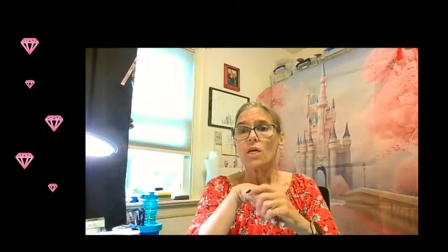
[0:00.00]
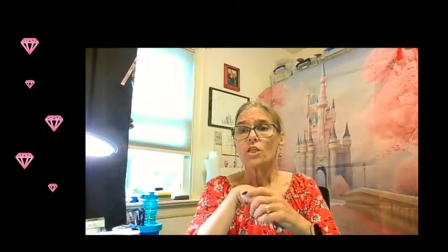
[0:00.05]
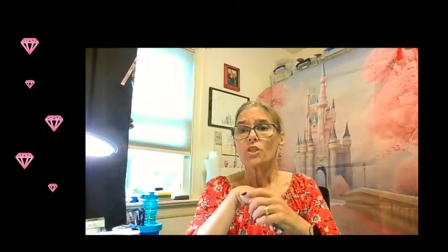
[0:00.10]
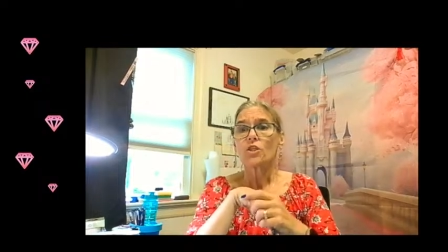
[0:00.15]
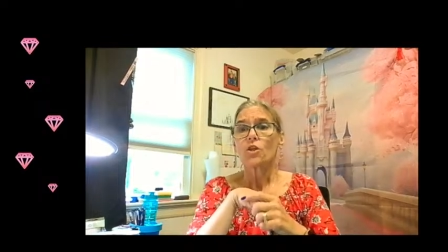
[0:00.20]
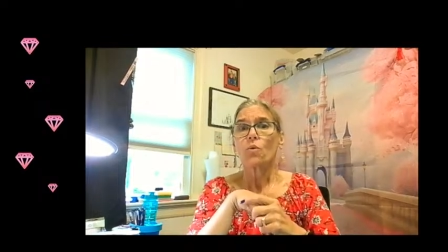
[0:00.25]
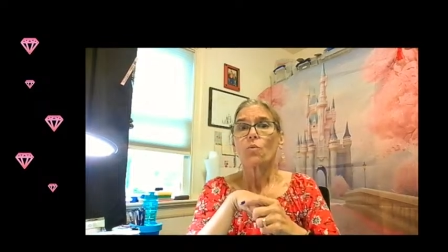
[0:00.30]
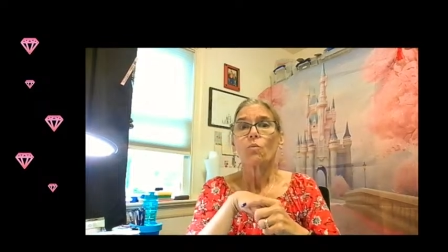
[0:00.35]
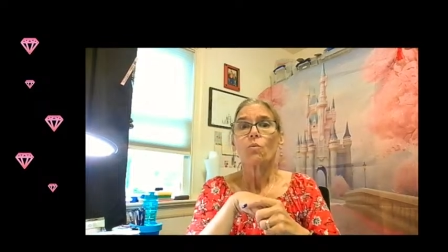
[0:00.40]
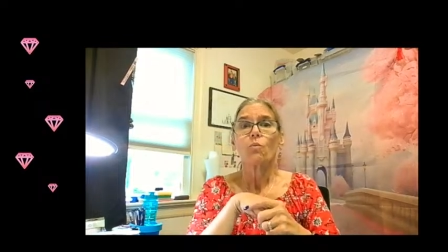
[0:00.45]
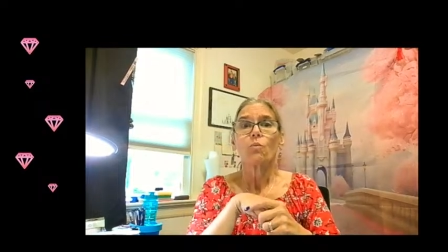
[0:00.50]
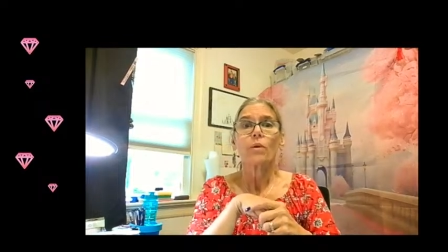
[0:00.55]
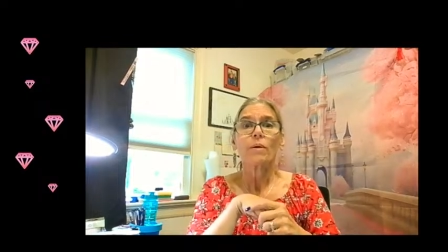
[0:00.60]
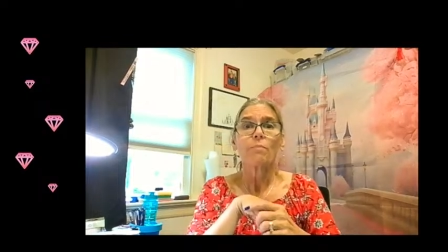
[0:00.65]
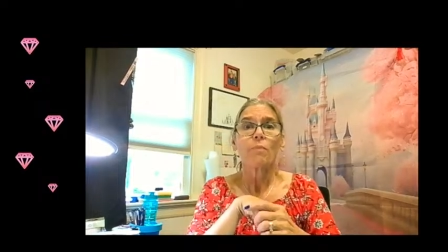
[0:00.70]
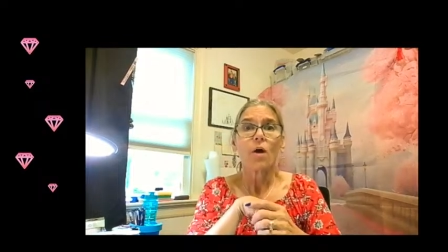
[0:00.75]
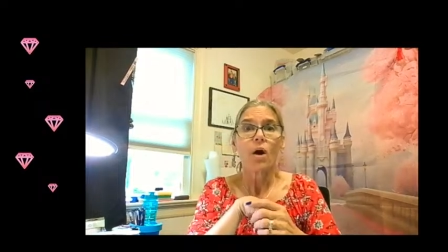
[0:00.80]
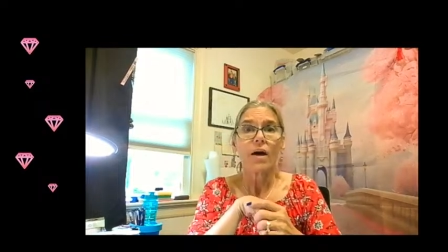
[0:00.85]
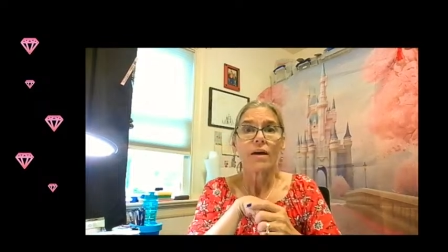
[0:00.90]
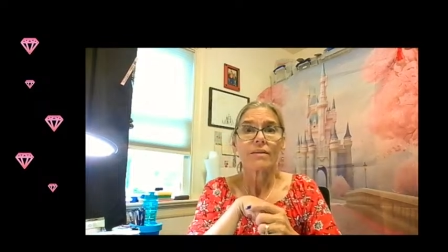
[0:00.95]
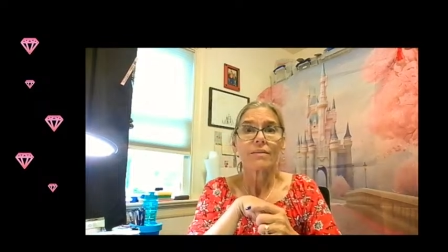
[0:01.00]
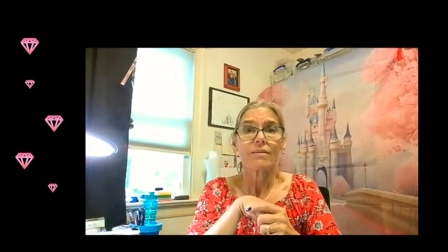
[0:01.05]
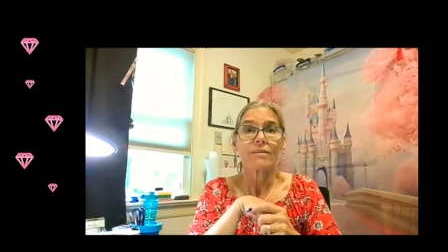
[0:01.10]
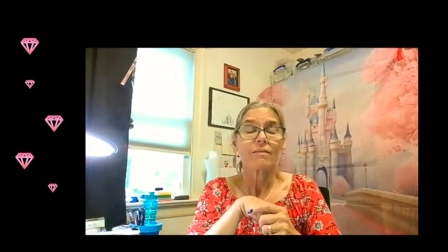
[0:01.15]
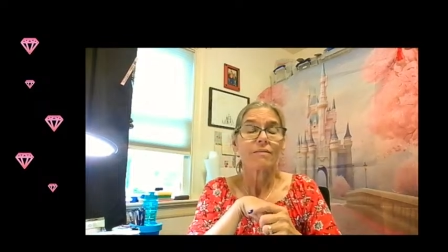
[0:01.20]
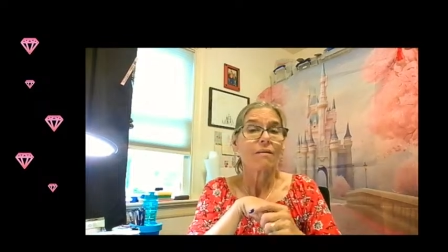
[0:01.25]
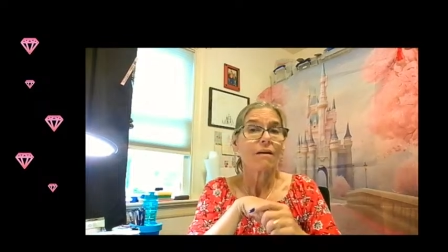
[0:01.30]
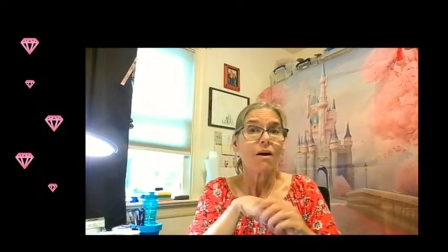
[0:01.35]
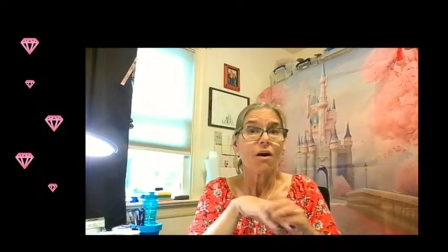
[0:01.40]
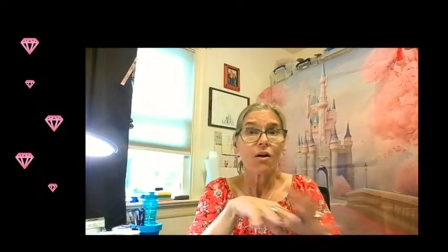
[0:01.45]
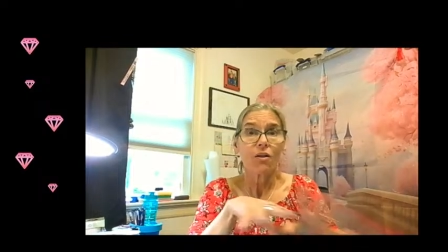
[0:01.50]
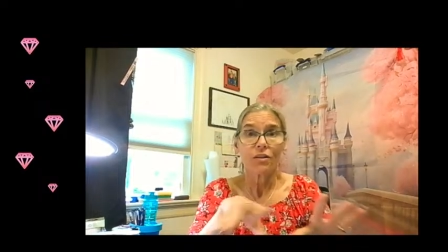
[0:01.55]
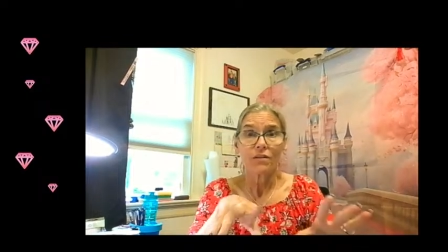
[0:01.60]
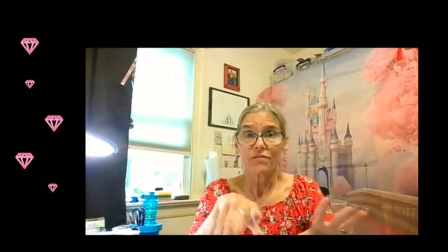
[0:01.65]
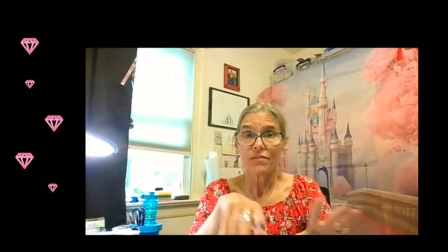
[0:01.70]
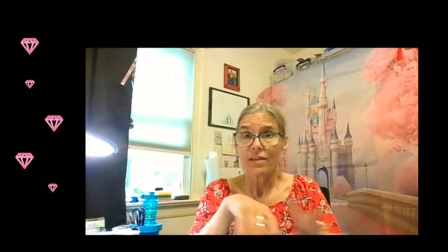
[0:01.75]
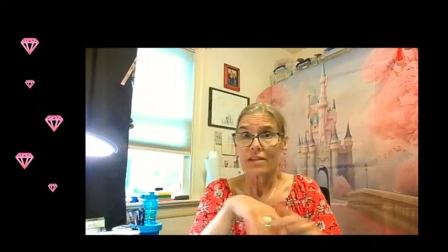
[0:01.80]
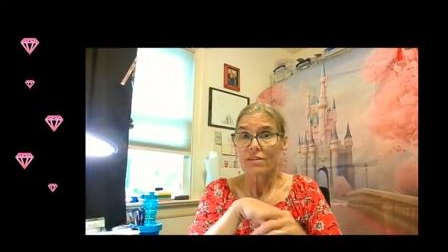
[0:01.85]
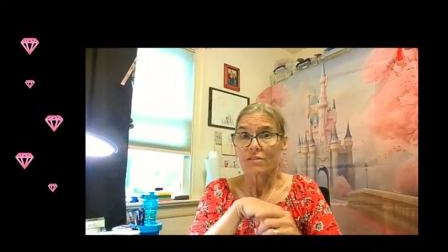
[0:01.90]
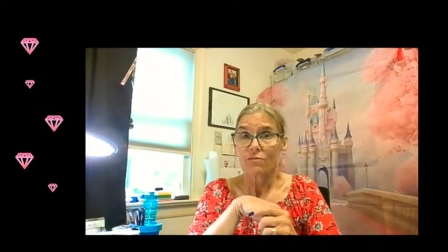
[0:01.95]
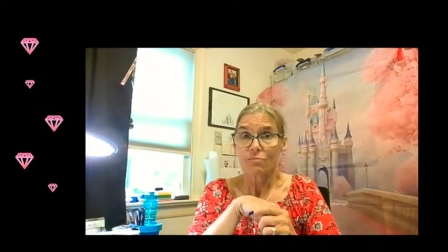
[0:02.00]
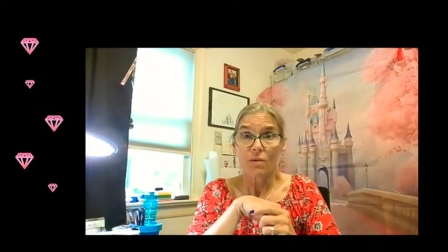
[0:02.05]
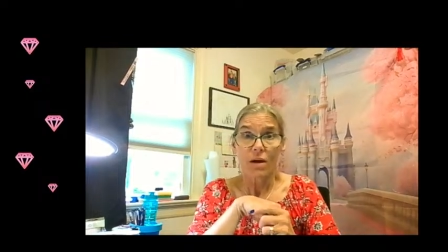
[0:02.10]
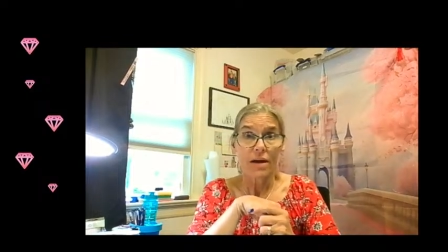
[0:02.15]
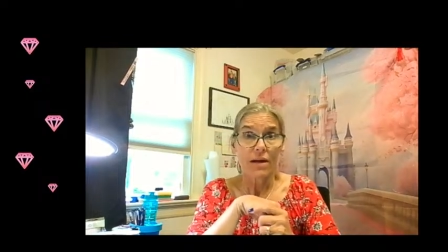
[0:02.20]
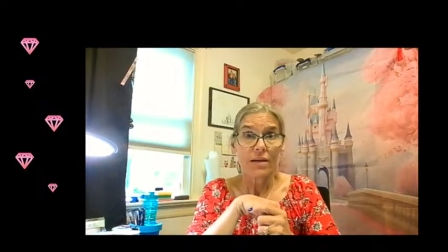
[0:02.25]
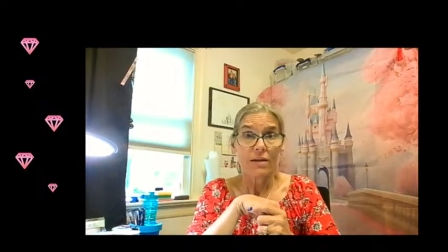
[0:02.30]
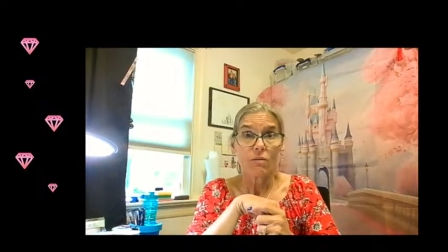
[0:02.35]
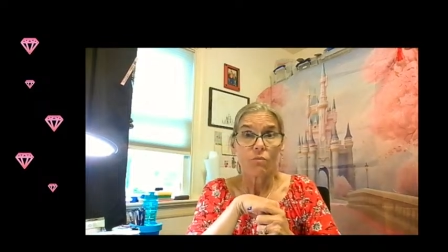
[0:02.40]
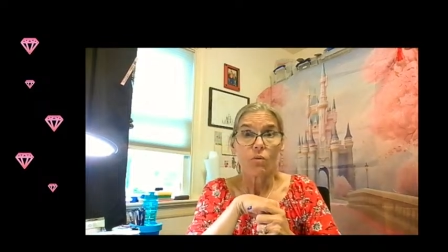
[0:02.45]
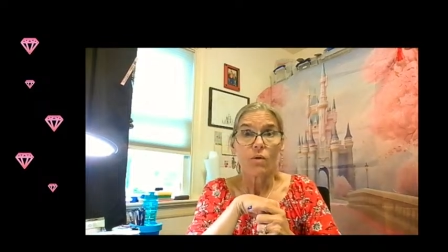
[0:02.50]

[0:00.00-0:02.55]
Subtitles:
So we bought all of this, right?